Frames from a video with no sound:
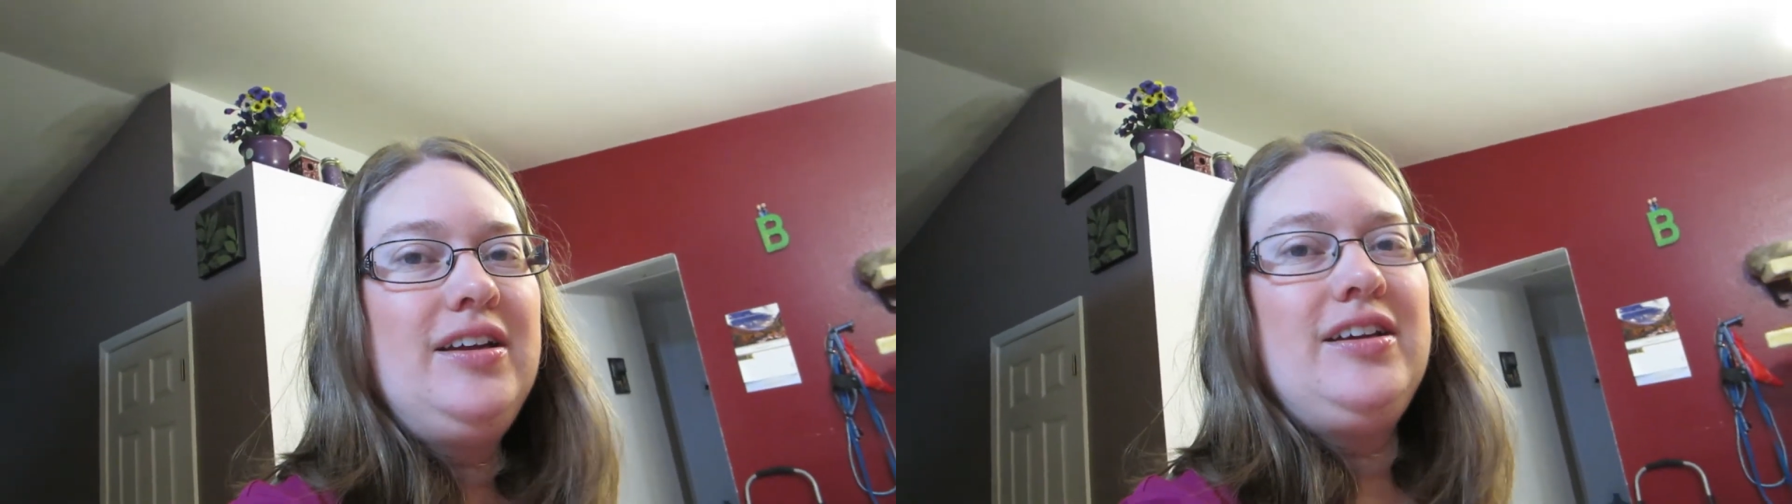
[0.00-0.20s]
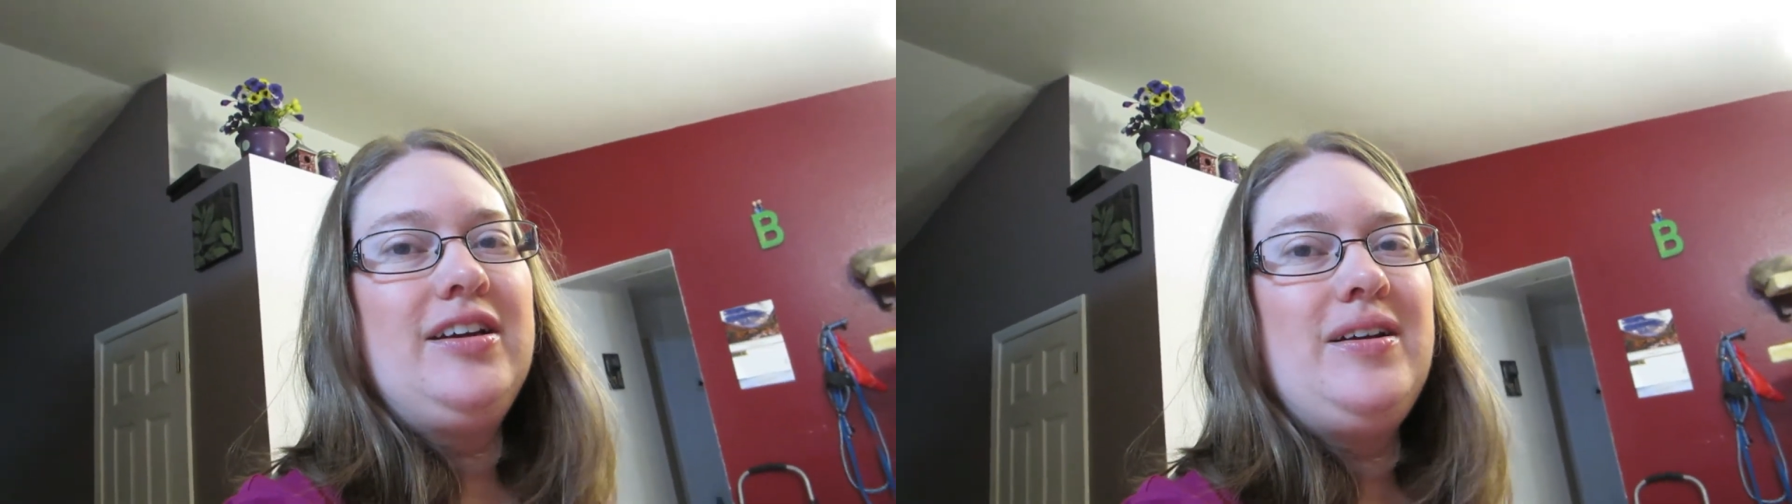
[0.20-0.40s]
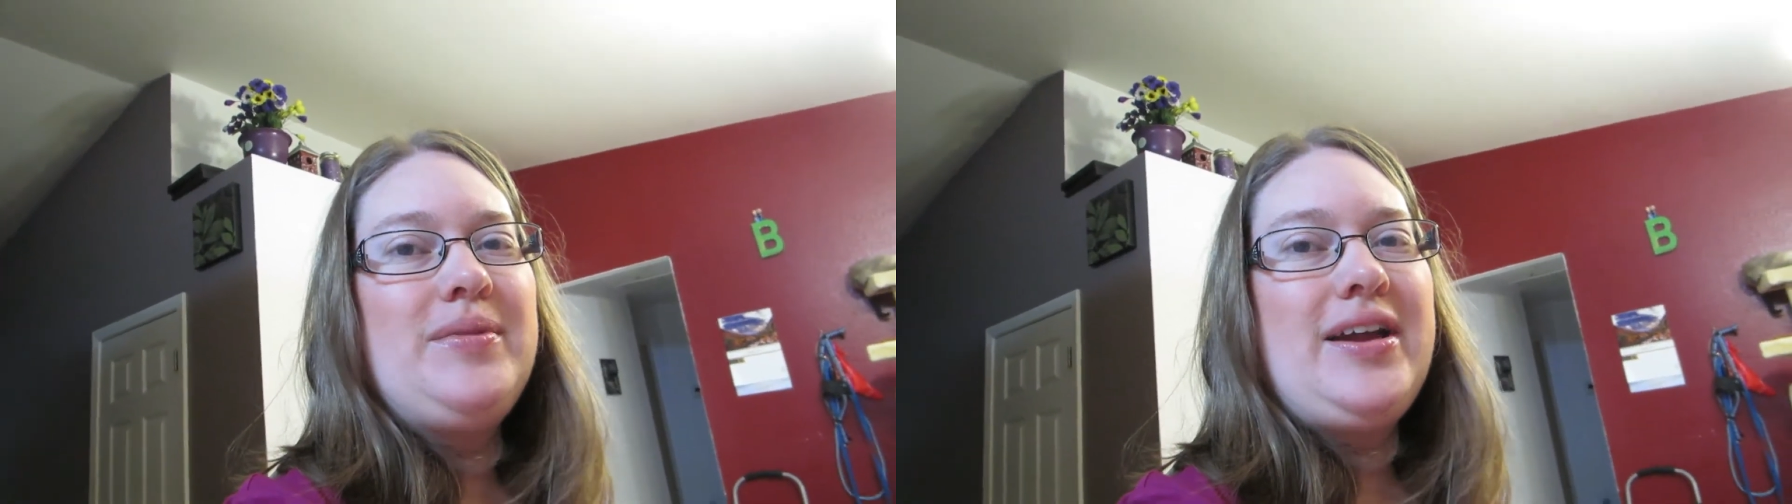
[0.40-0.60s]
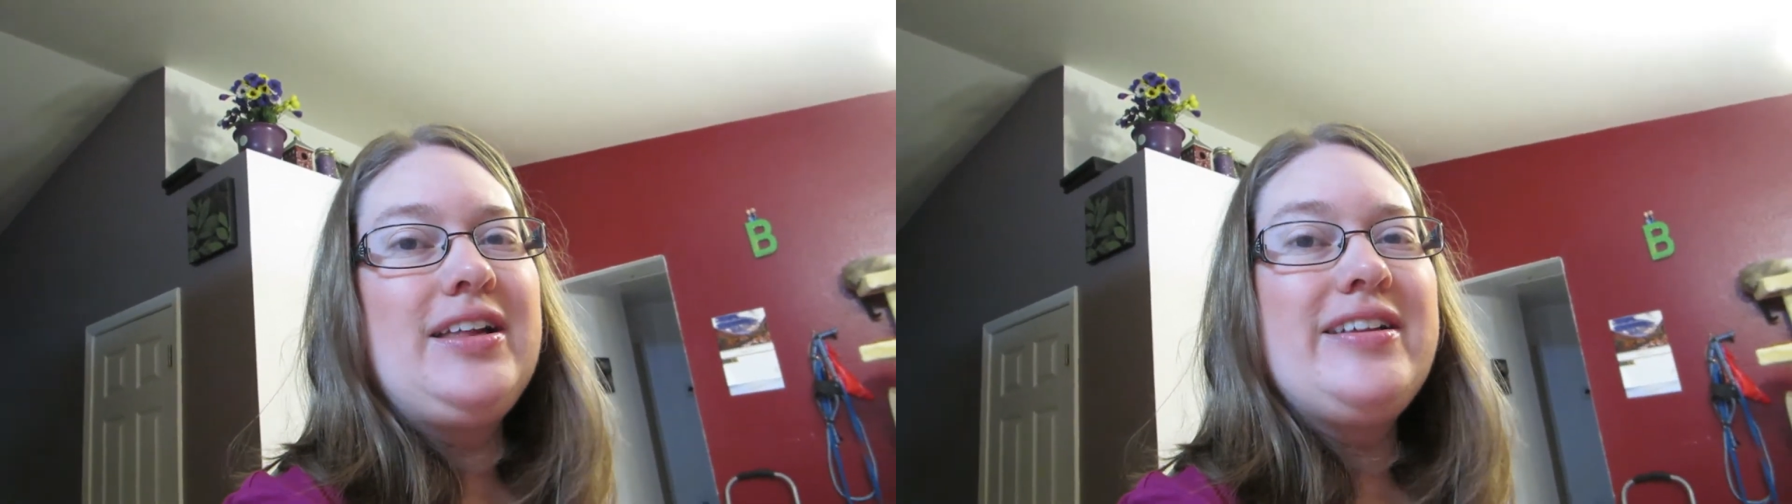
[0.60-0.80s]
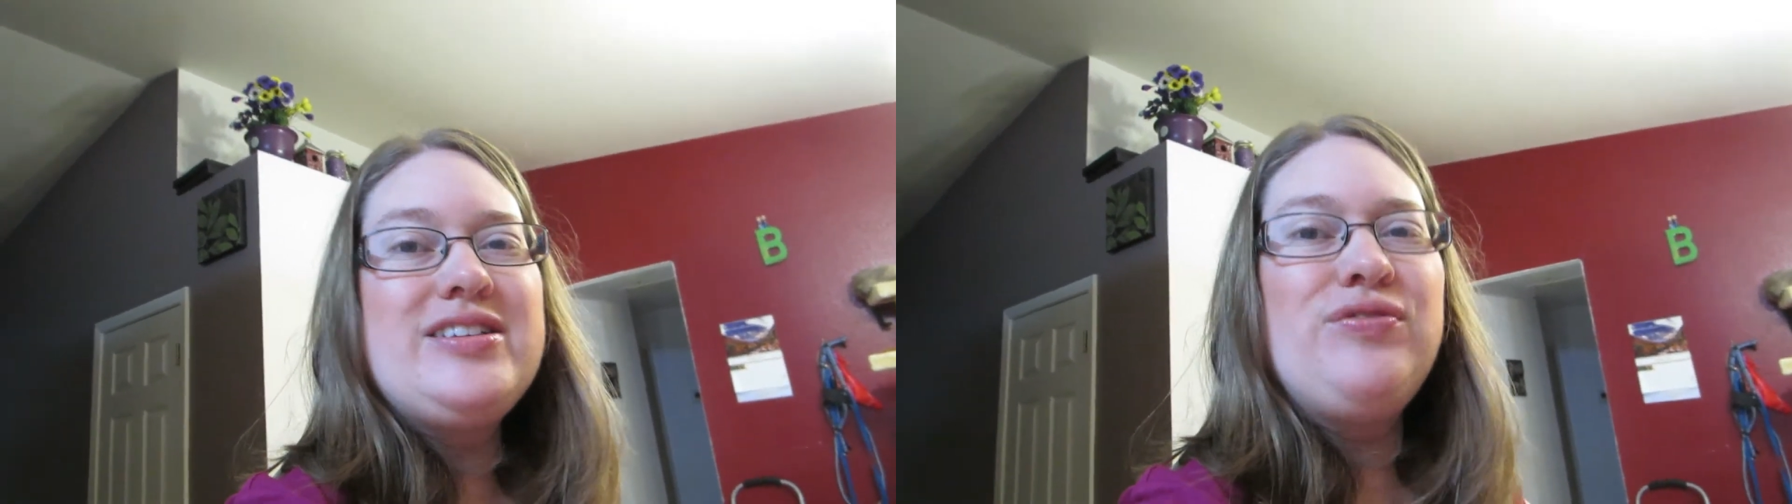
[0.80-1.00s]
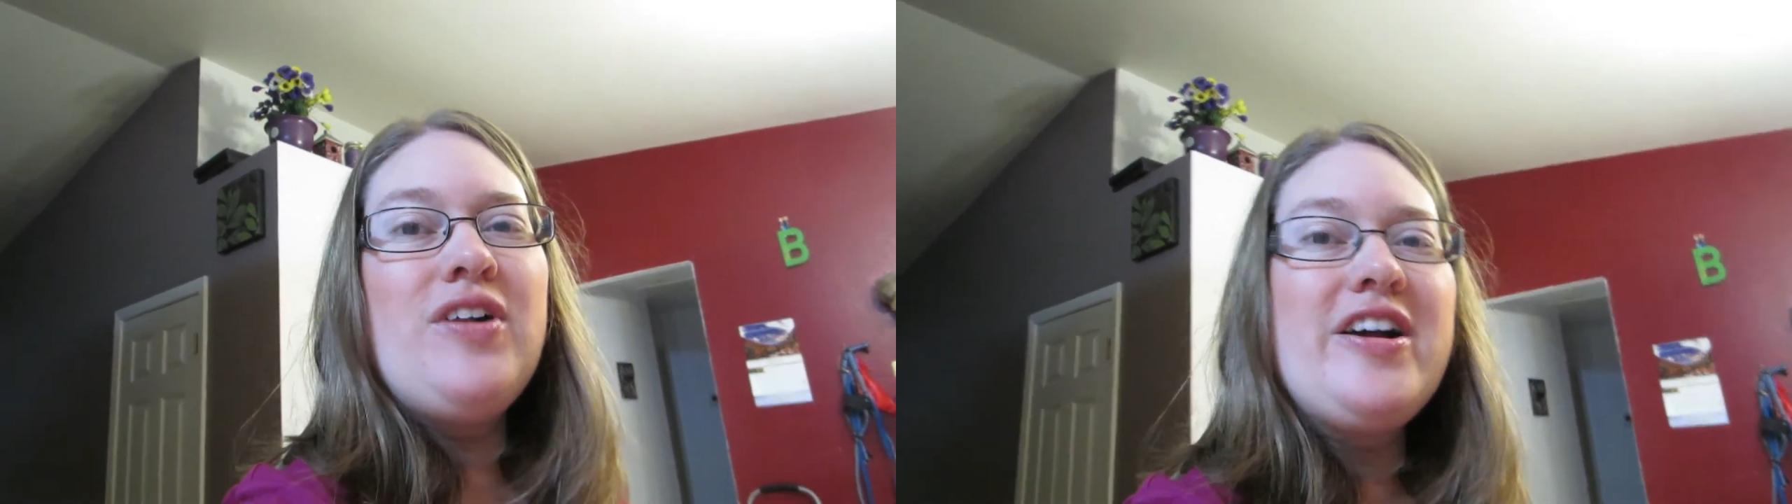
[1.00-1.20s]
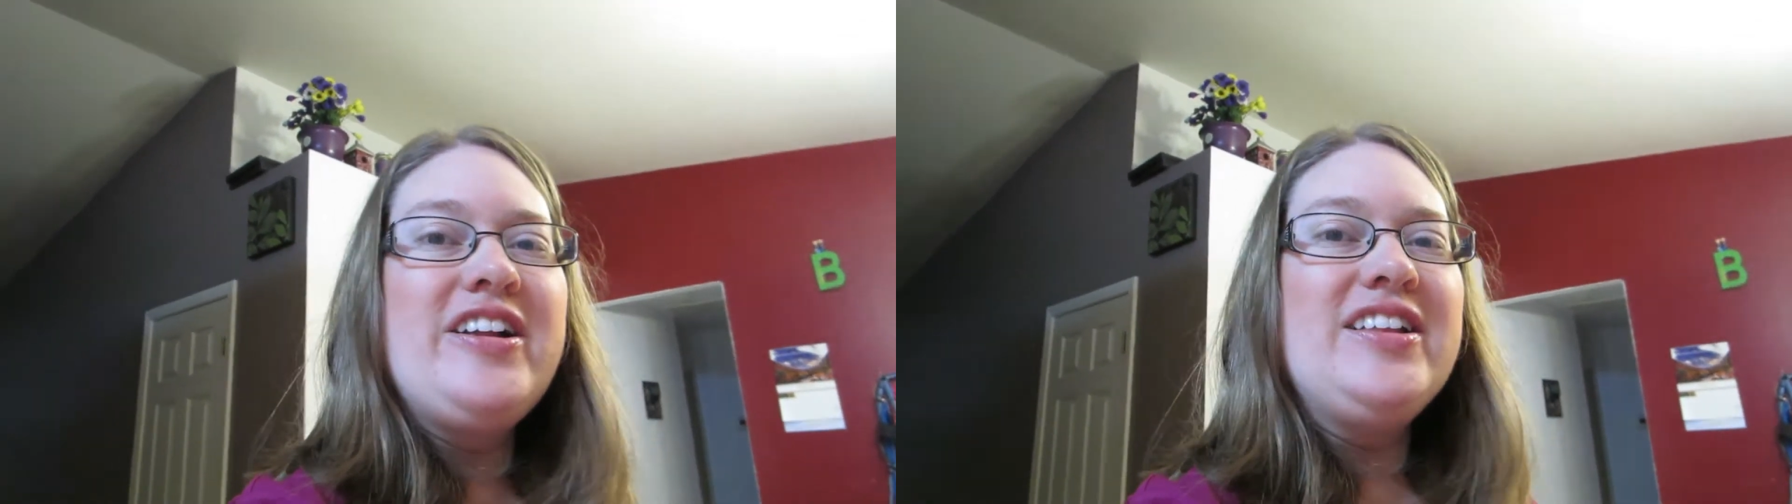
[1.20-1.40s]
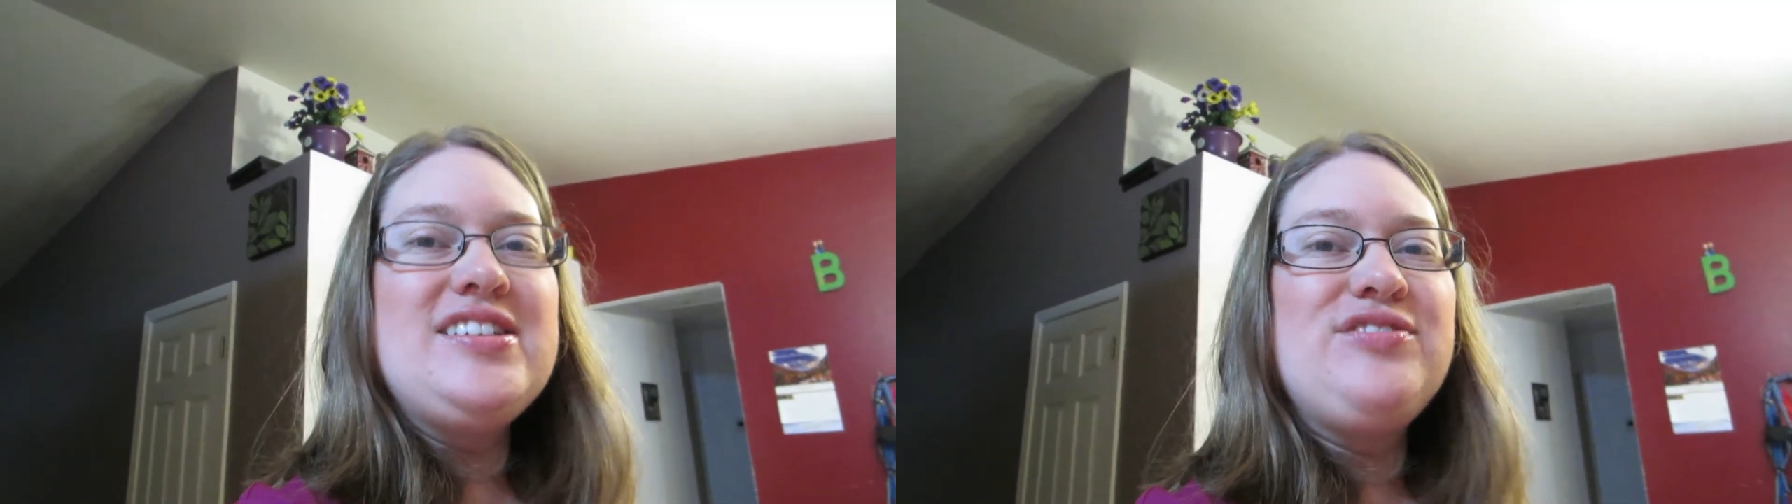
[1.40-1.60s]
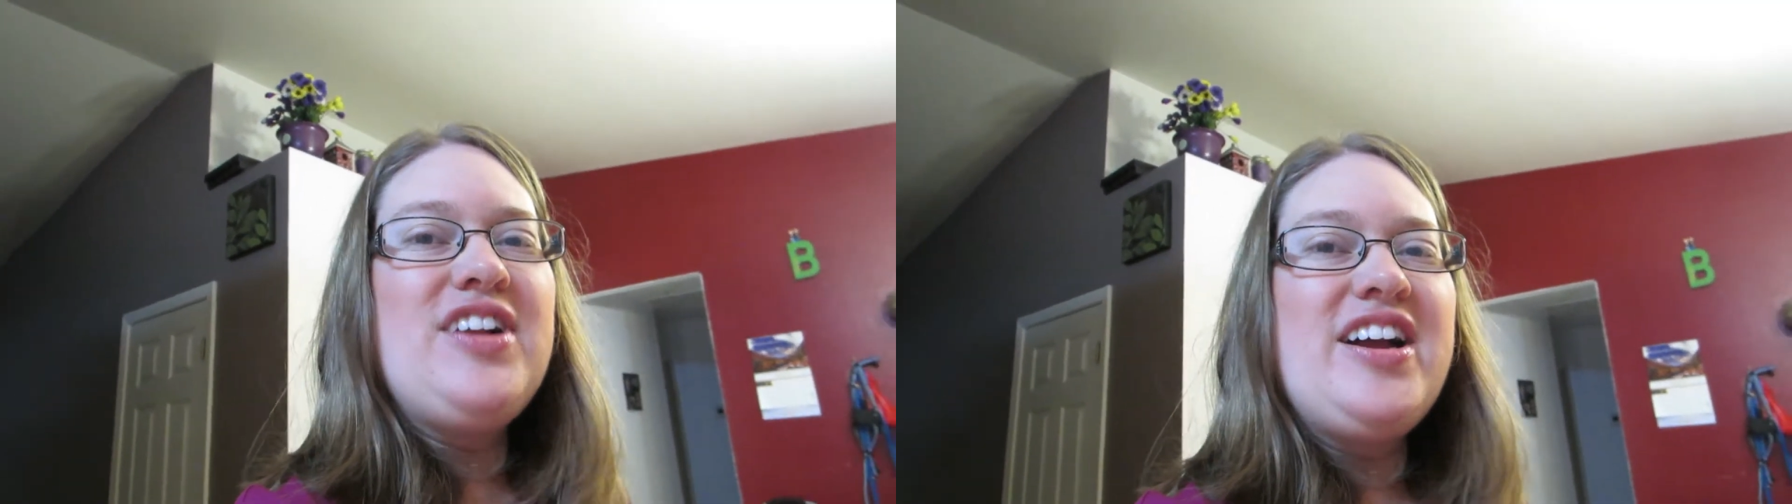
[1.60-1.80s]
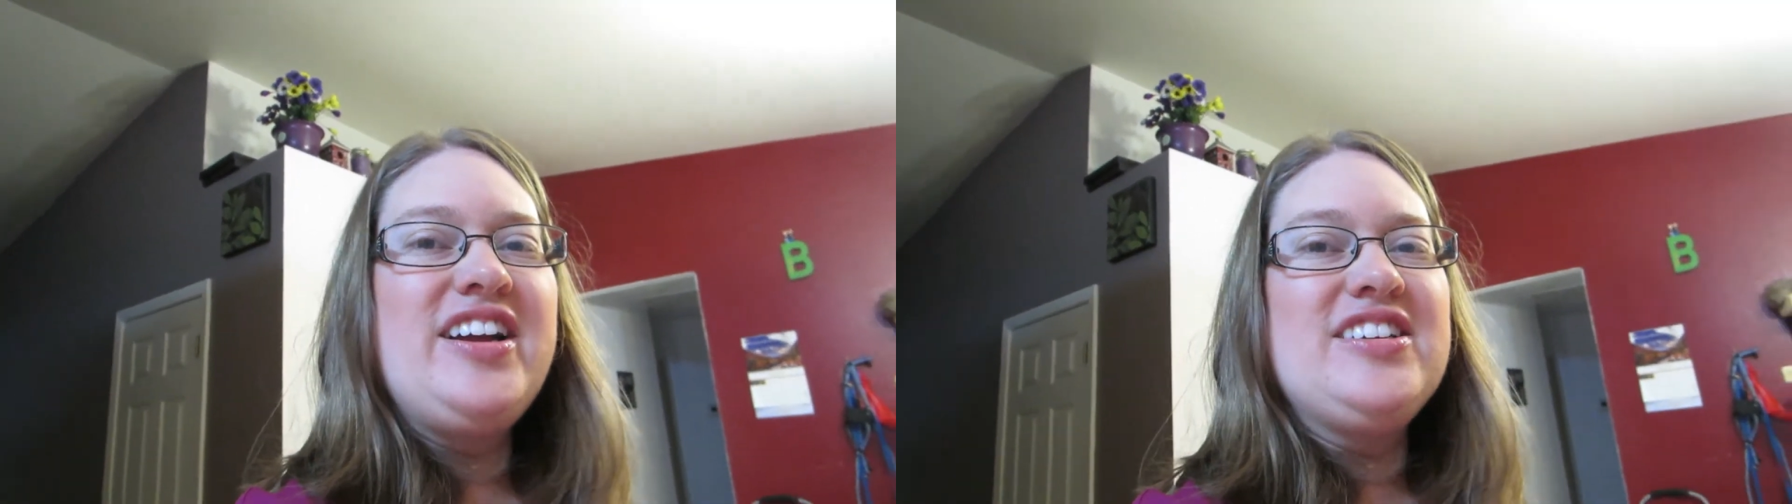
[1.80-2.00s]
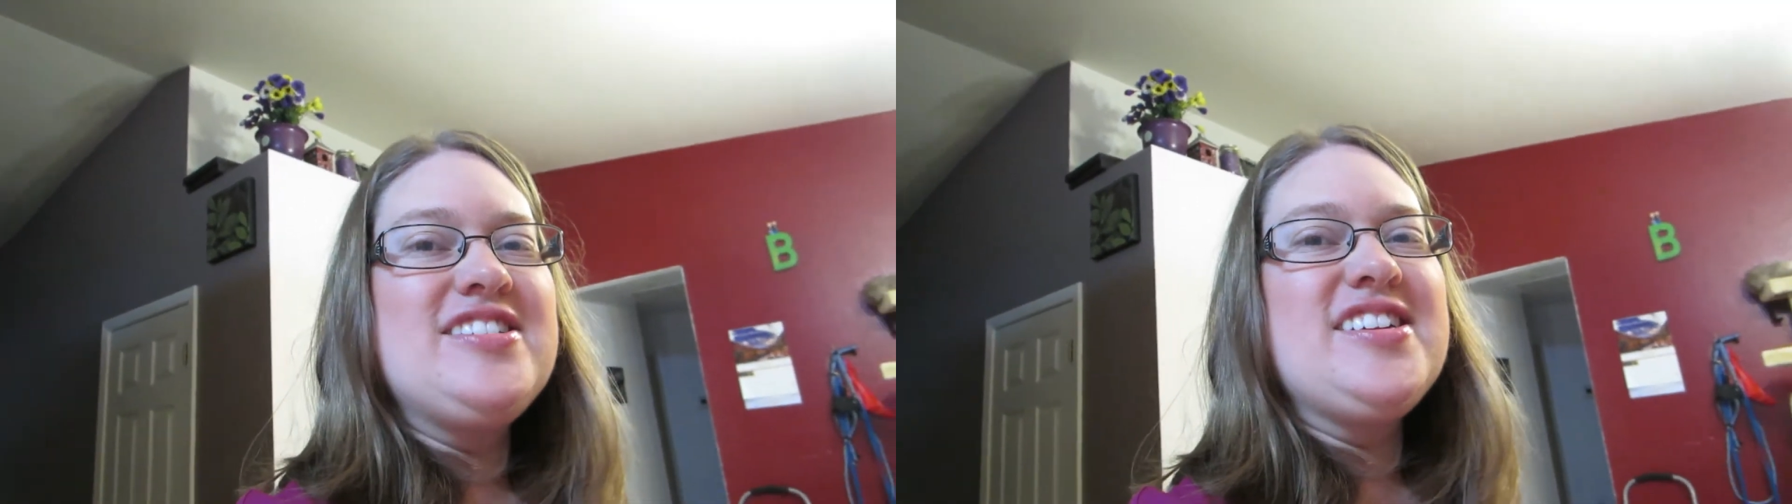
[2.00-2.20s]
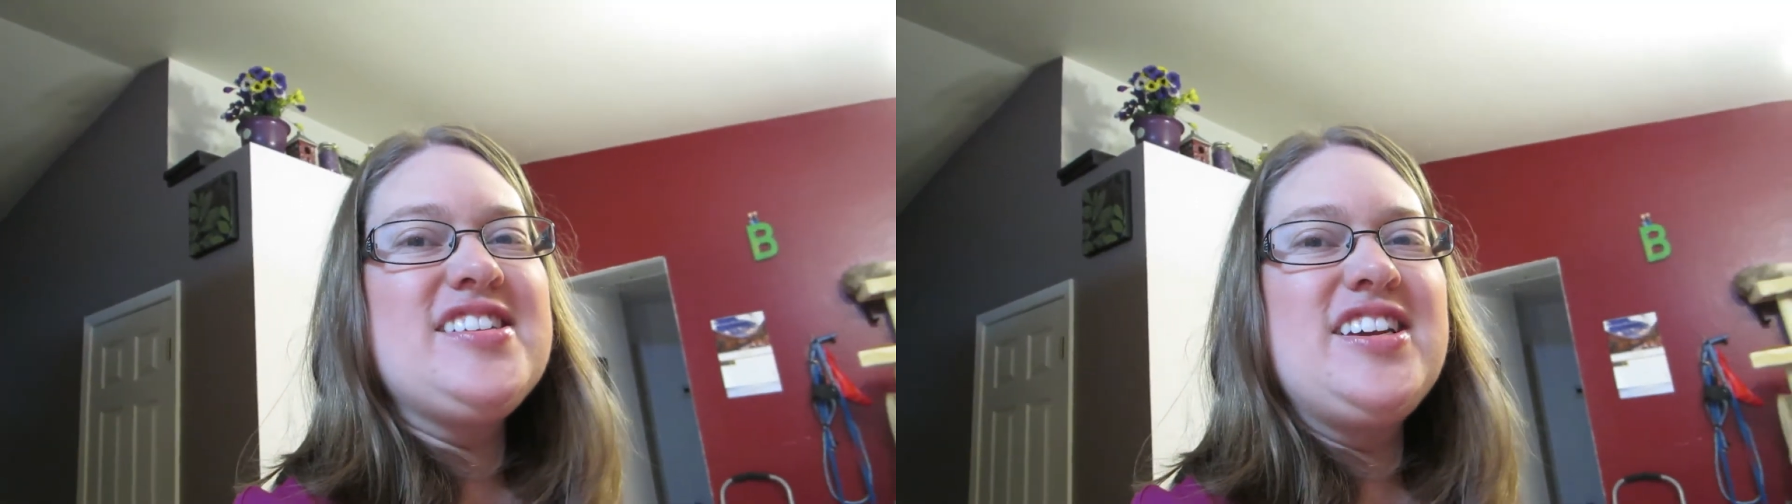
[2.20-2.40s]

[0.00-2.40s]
you know, I'm like, let's vlog it, let's vlog it, and Sean's